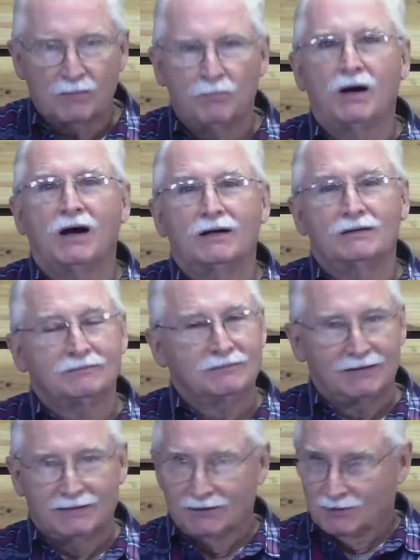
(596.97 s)
But
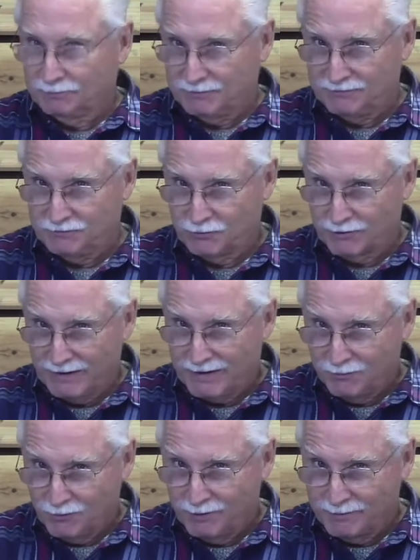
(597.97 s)
before any
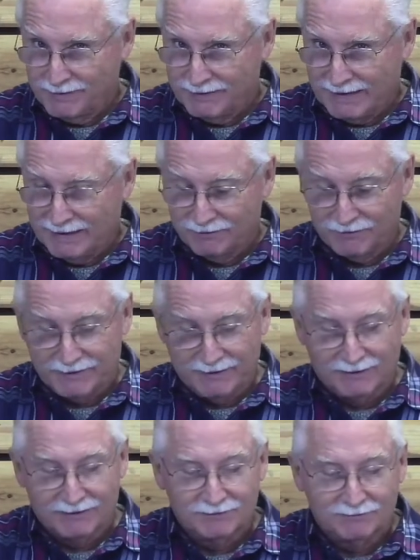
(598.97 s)
woman out
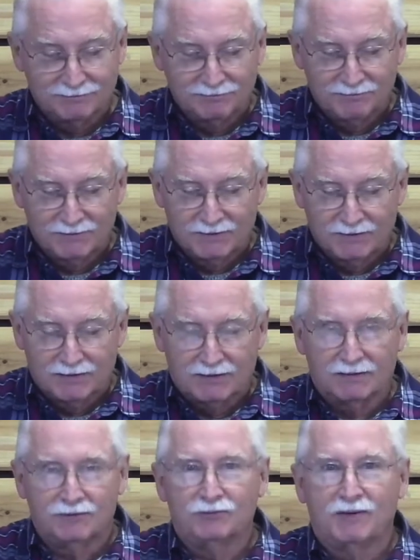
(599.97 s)
there
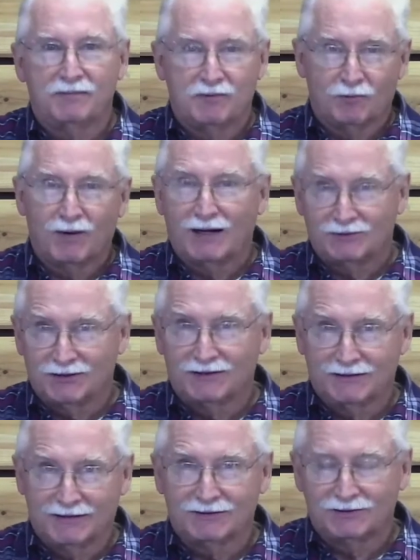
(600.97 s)
uh, who may be watching
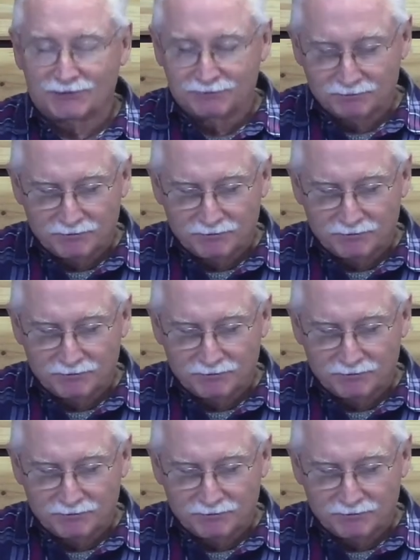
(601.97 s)
this